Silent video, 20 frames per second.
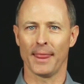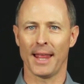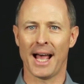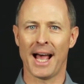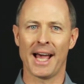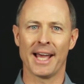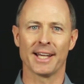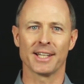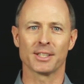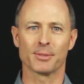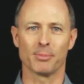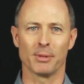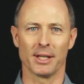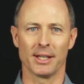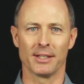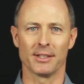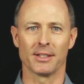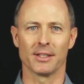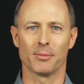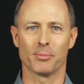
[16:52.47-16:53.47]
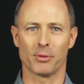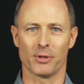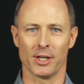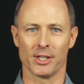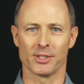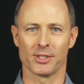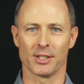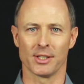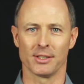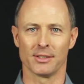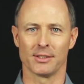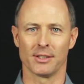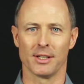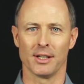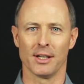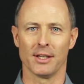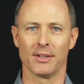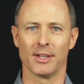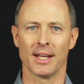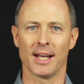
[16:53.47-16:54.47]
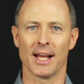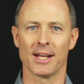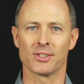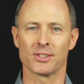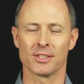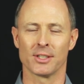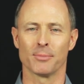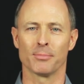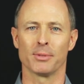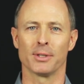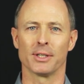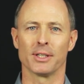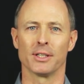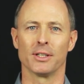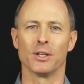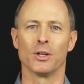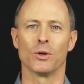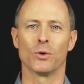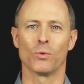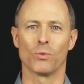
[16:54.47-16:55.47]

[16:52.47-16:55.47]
I explained to the president that I simply